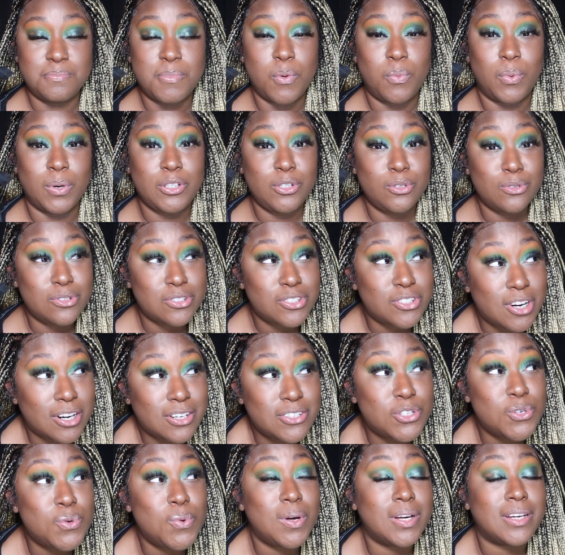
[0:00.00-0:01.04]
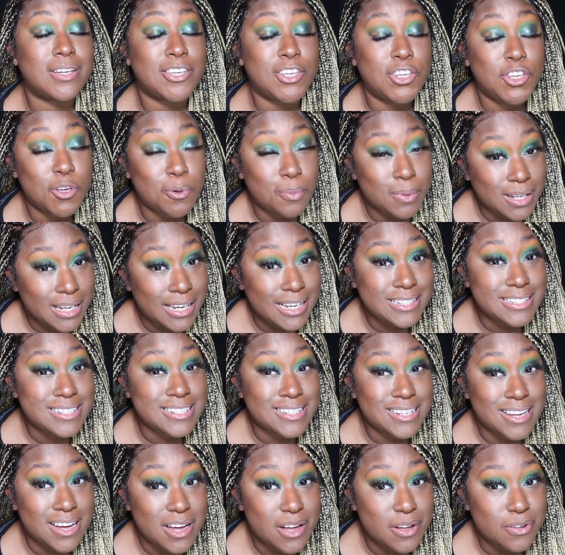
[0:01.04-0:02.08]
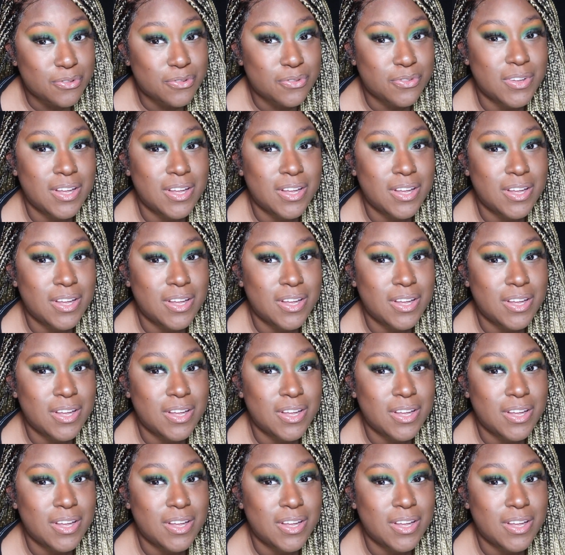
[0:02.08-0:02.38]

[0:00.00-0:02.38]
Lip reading: But when you start to accumulate stuff,